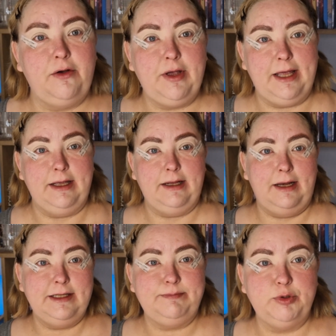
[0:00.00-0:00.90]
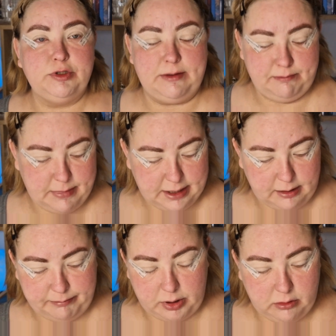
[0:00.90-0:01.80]
Okay, let's put some
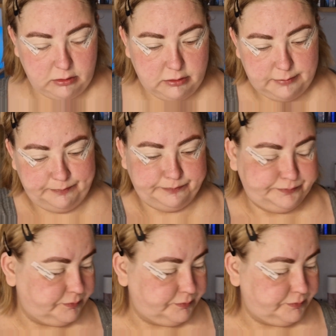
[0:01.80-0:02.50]
makeup on.